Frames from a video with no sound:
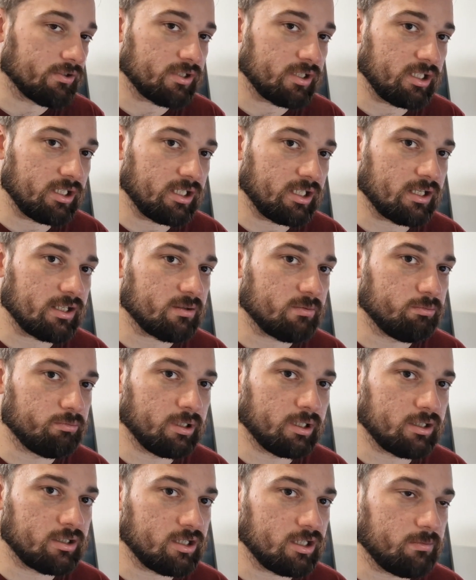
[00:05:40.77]
so you can get some
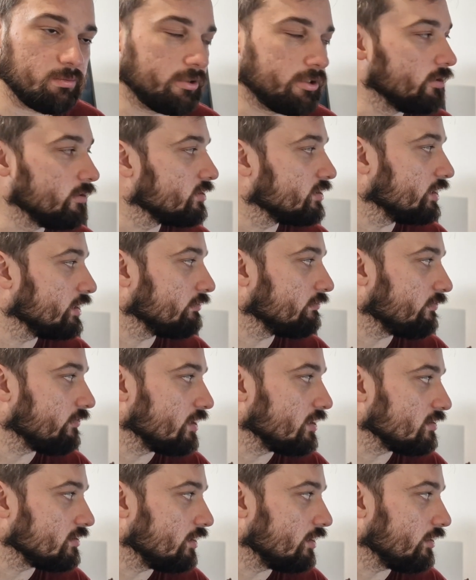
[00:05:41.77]
big GPUs in here and
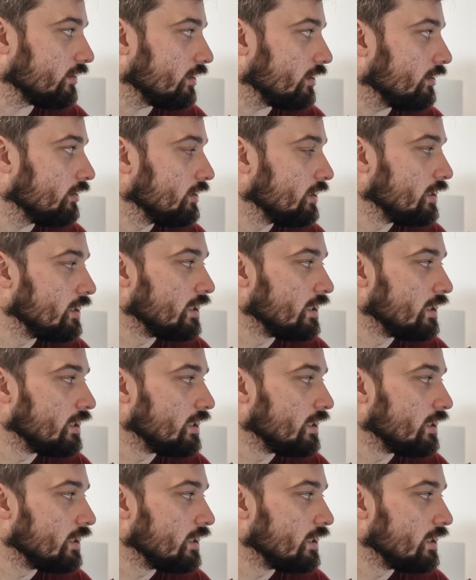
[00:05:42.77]
things like that.